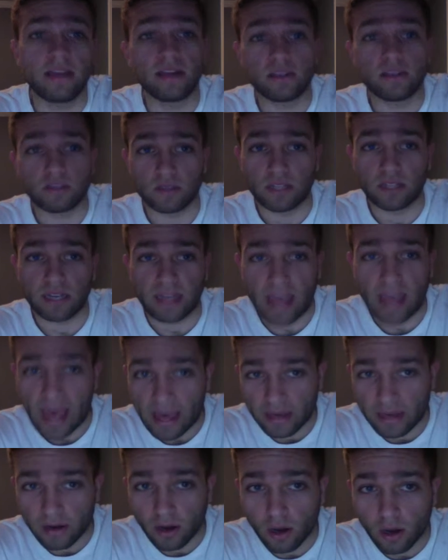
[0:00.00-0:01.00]
So then I
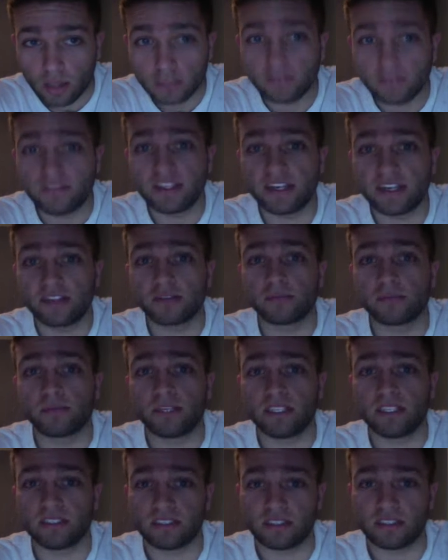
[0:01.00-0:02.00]
add all of the other
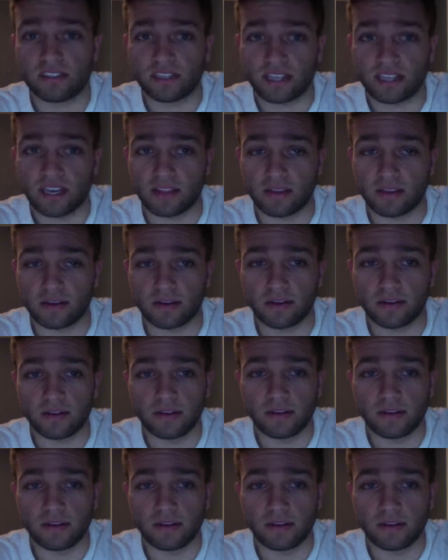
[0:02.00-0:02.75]
pieces together.